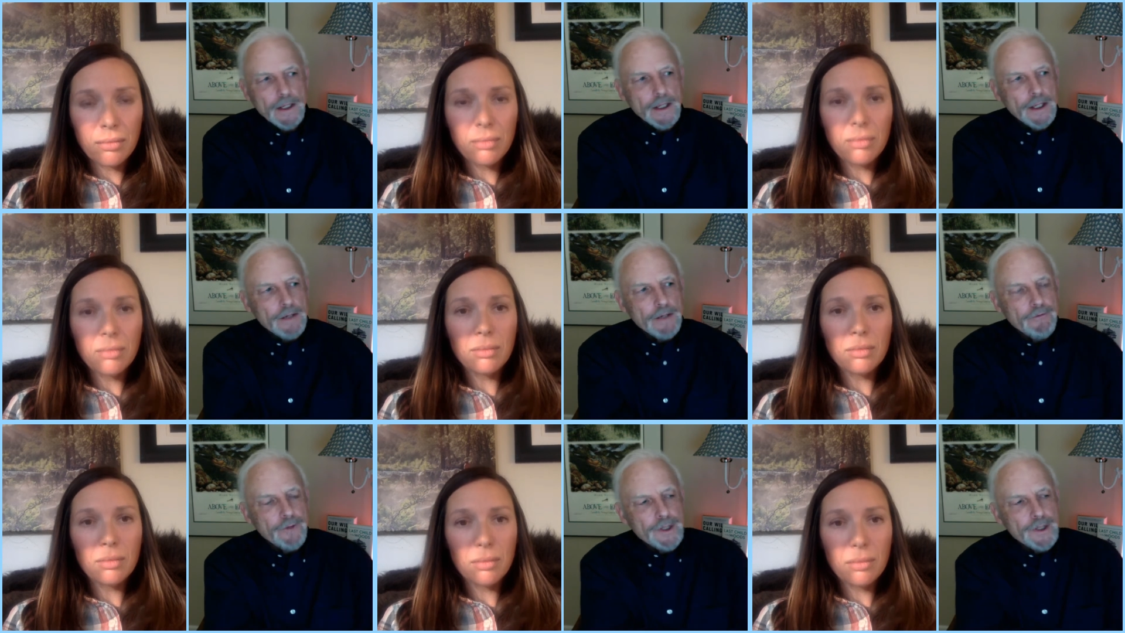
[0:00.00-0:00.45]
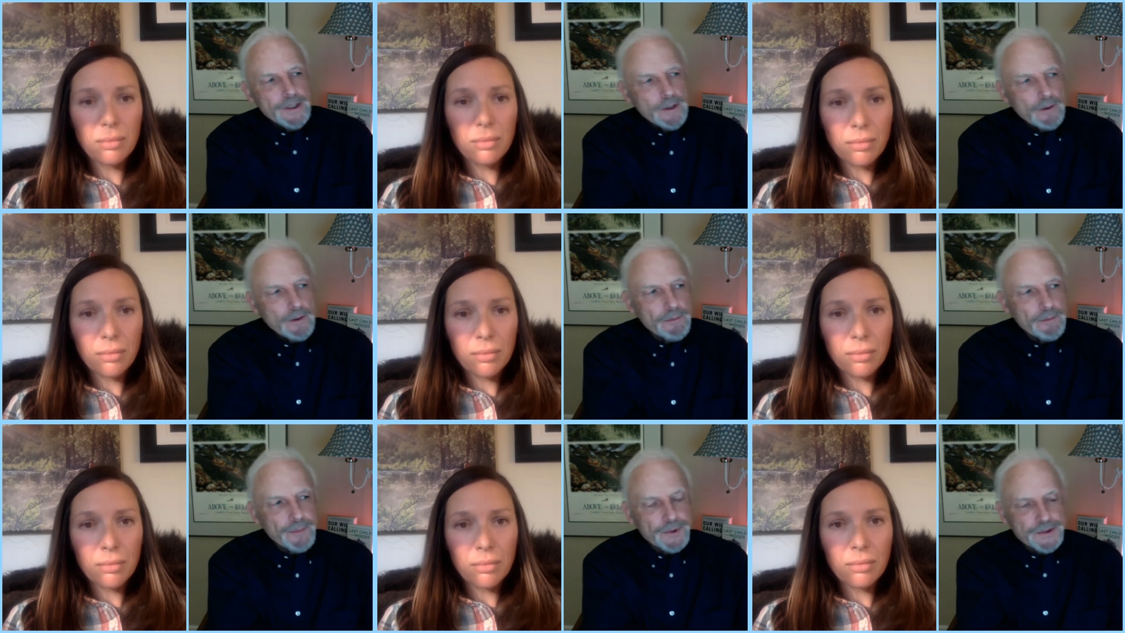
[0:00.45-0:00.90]
Speaker 1: If we
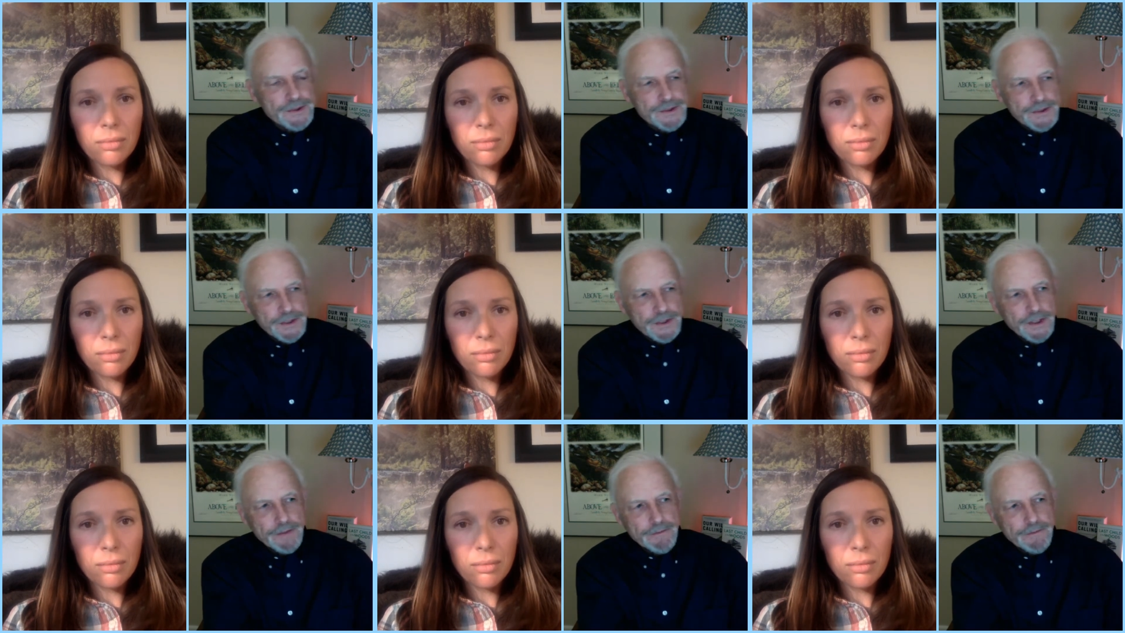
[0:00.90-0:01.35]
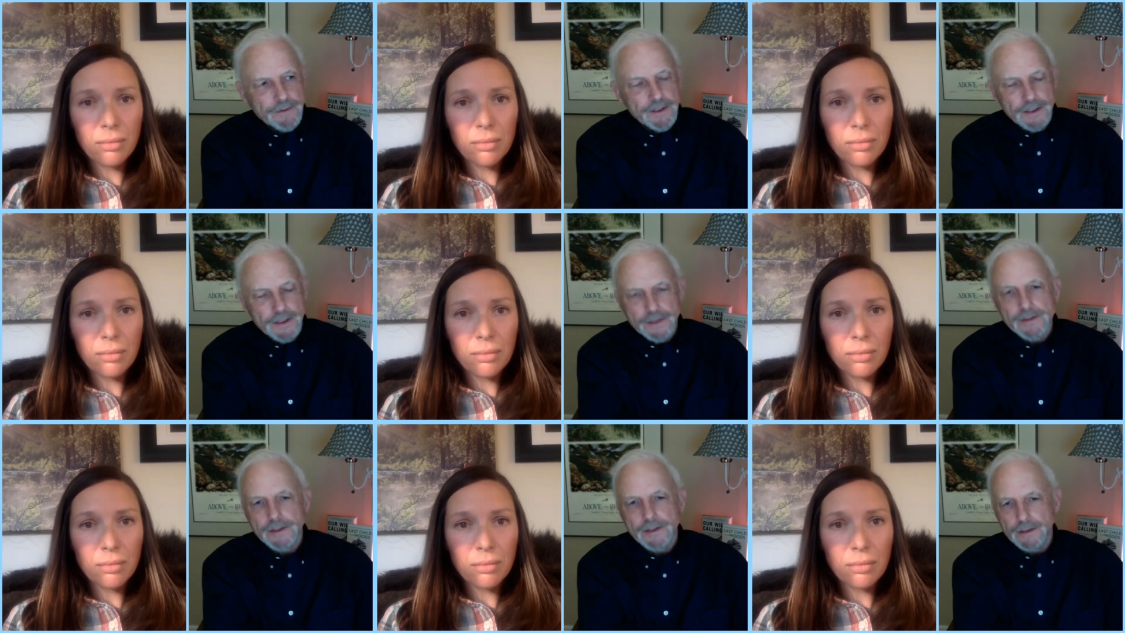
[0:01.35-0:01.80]
don't perceive
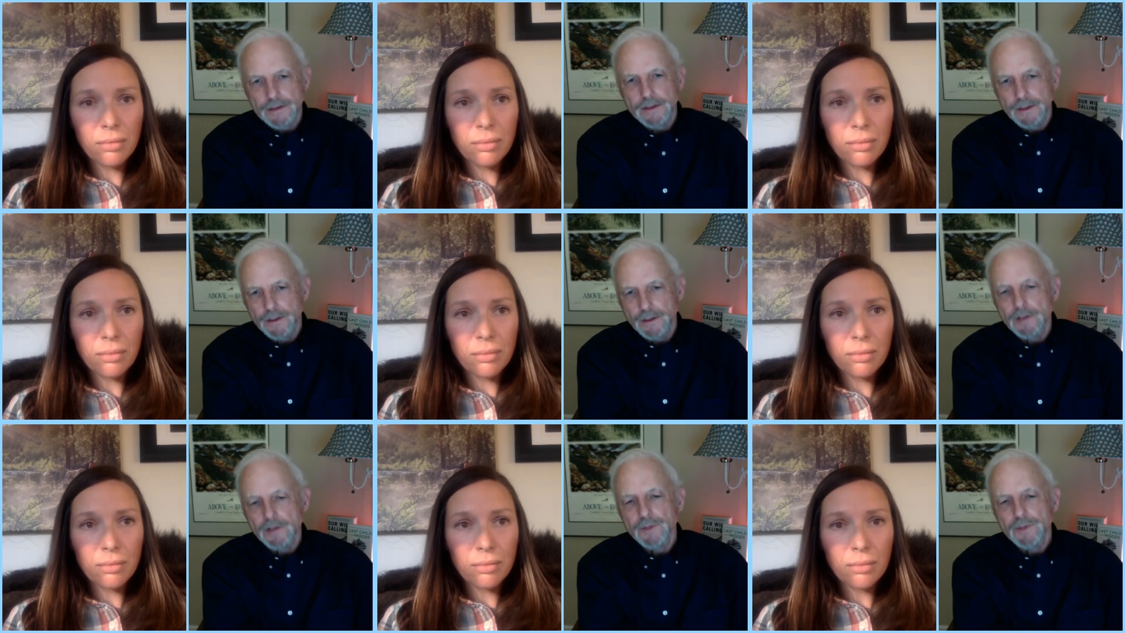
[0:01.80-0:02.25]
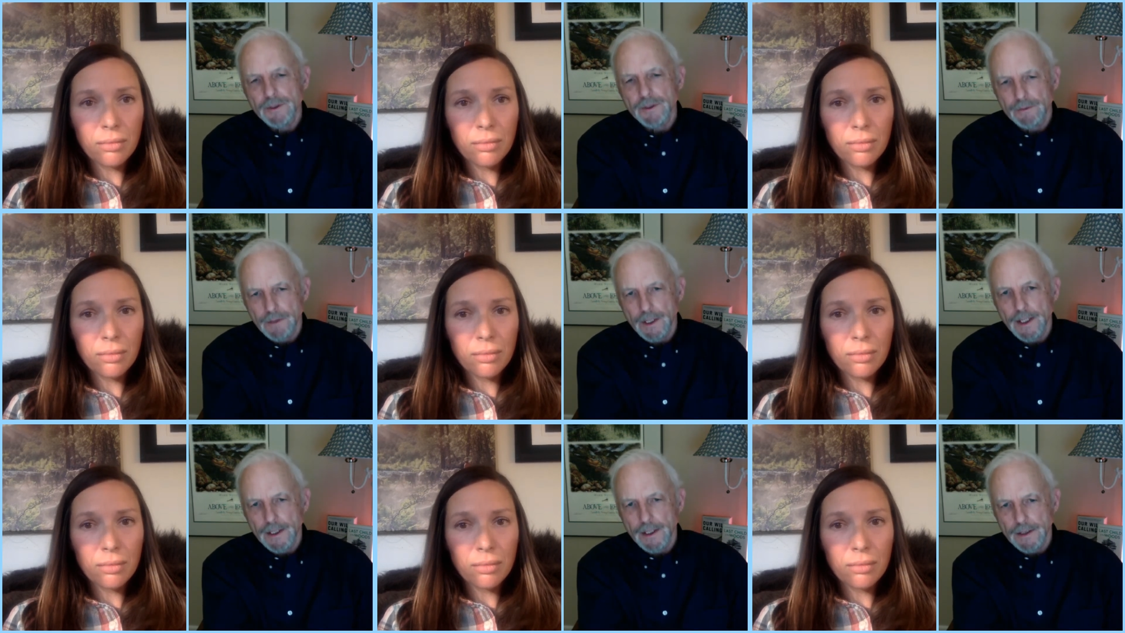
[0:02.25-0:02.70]
this as a human
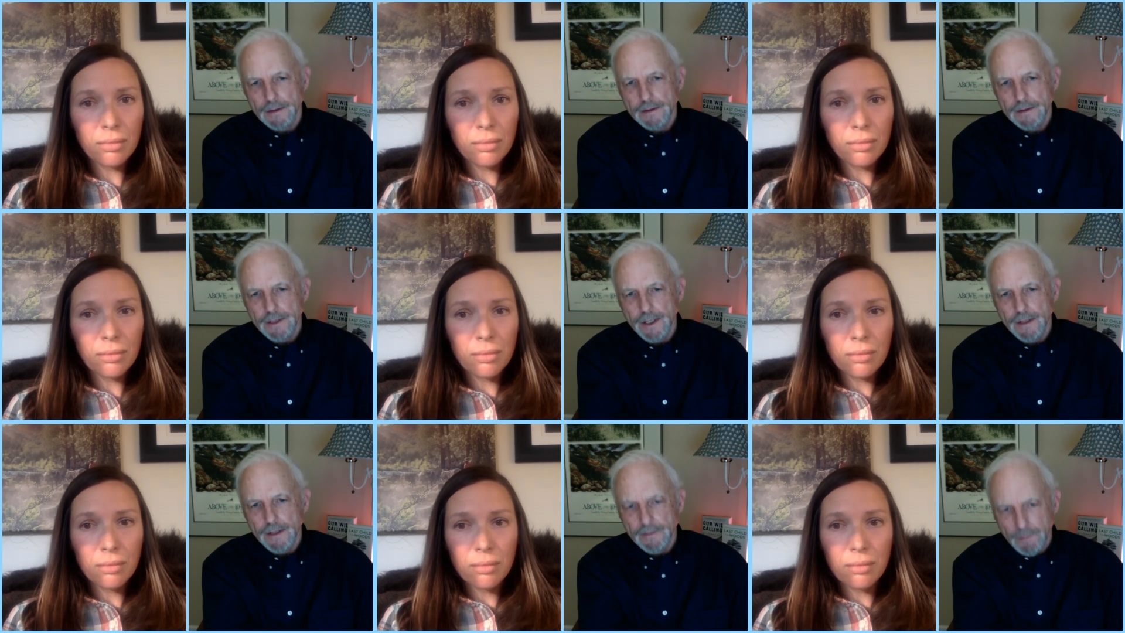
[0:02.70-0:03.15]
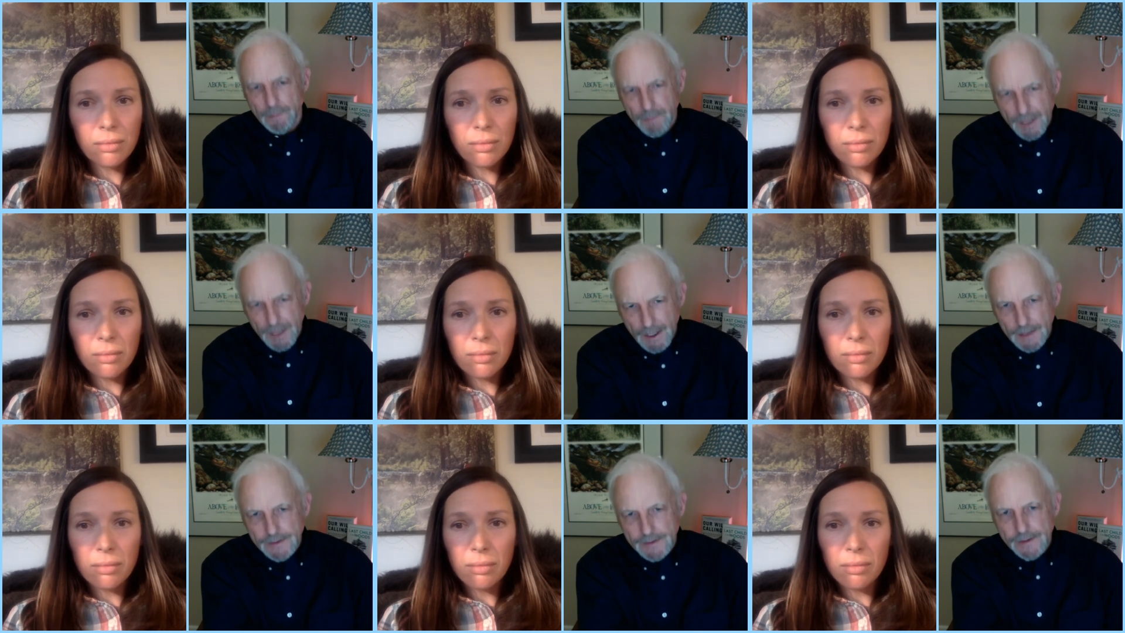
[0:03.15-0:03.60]
right to have a
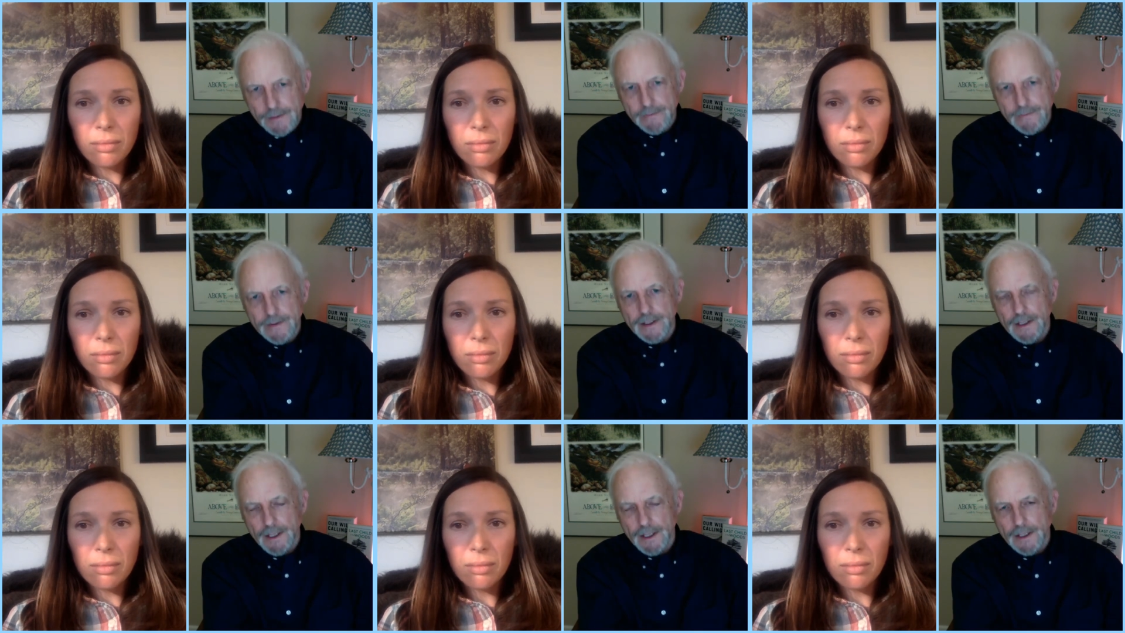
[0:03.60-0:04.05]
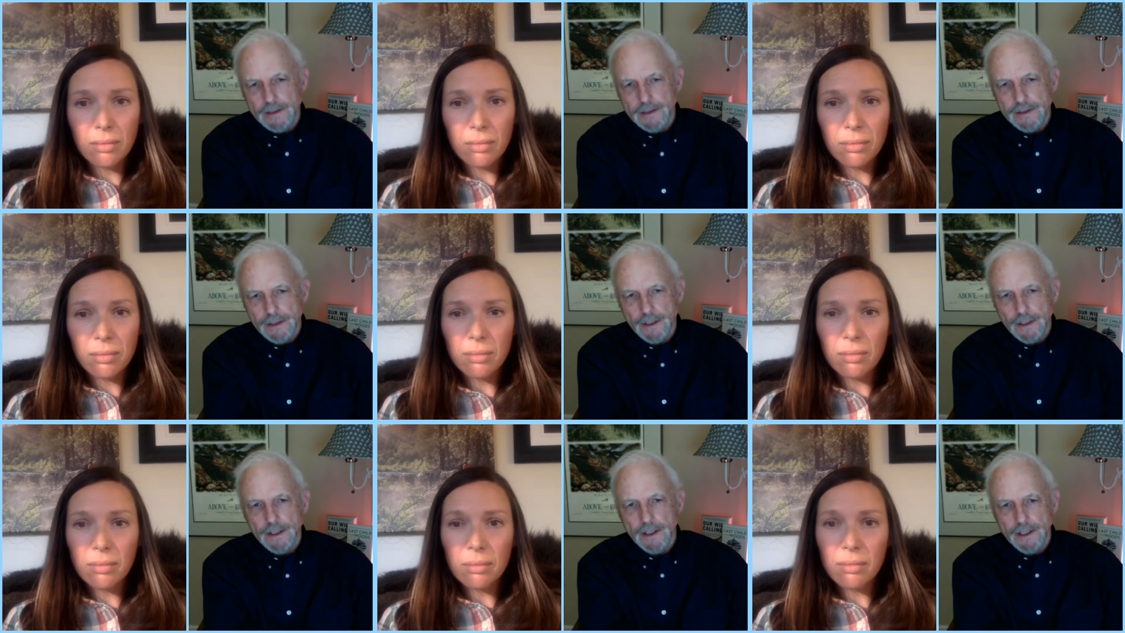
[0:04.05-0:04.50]
positive connection
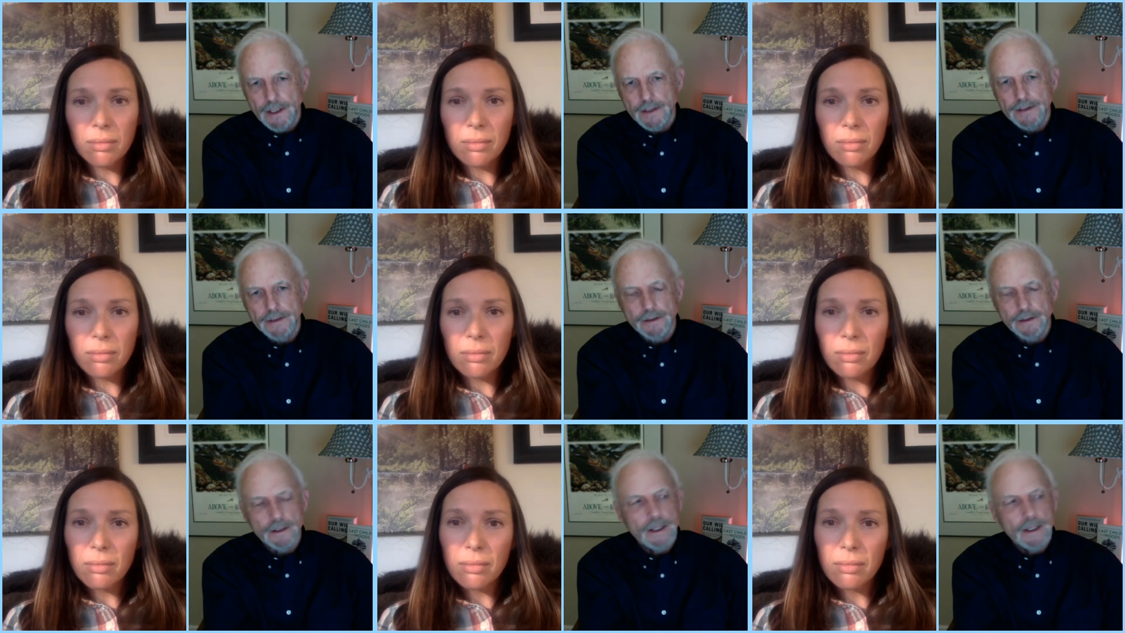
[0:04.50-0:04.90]
to nature,